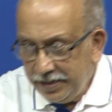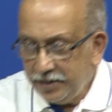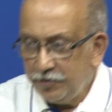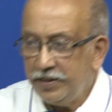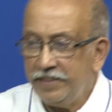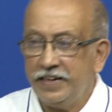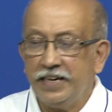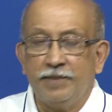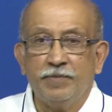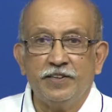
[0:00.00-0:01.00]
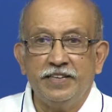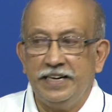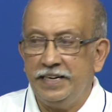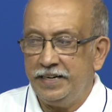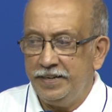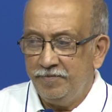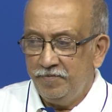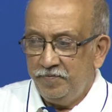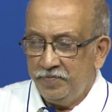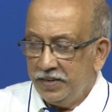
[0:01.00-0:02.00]
now, having come to the end,
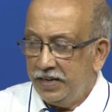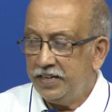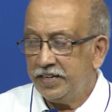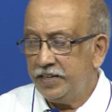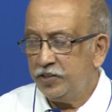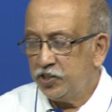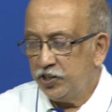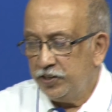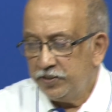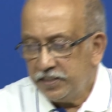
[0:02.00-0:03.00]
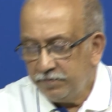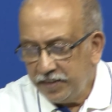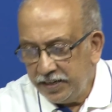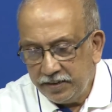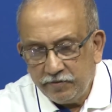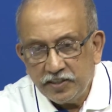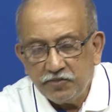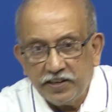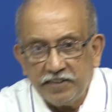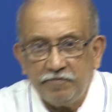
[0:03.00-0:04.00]
I will try to show you something which
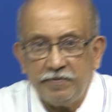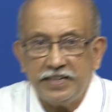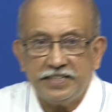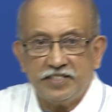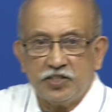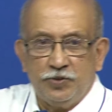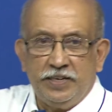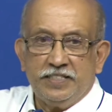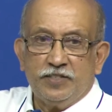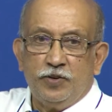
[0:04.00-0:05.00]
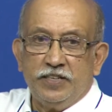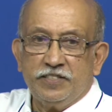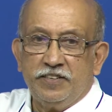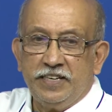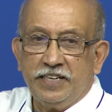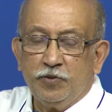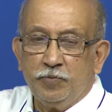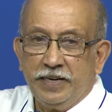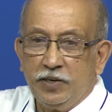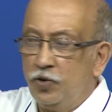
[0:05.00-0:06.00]
one of my students who also undertook
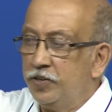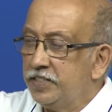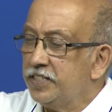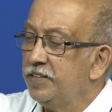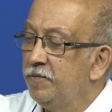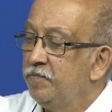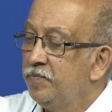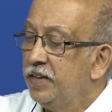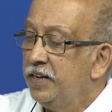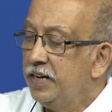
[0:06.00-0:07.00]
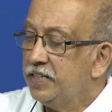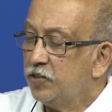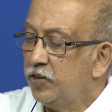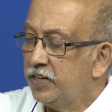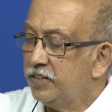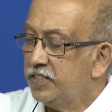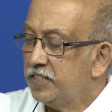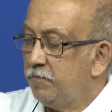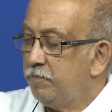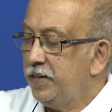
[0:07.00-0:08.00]
my course has gone to this
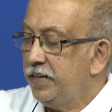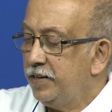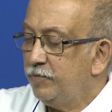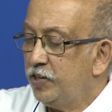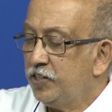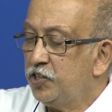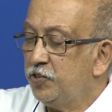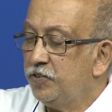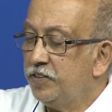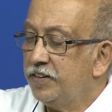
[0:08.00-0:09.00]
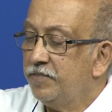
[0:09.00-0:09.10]
company. I am not sure